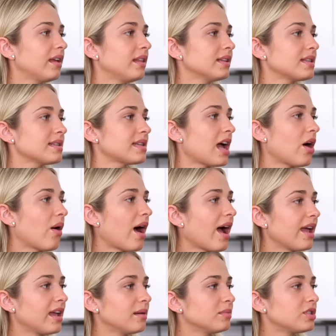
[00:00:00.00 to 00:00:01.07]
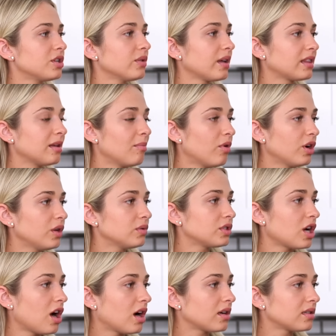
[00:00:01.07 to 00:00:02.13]
this is how I am too. Like, the more you
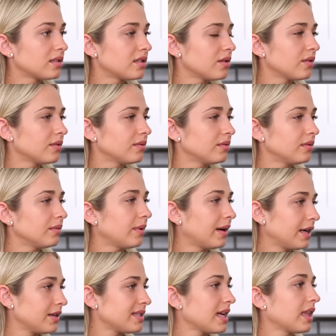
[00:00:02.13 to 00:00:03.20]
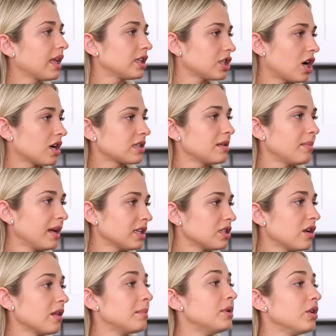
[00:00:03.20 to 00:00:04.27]
talk, so how you're saying, like, talk to them and get
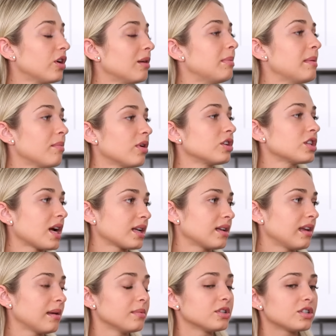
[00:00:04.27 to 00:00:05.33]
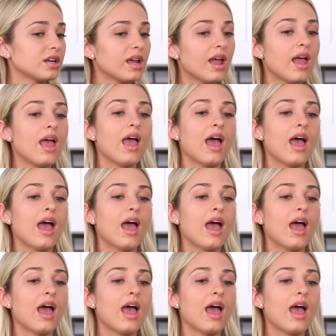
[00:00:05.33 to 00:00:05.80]
to know them, and you could be more attracted in chemistry.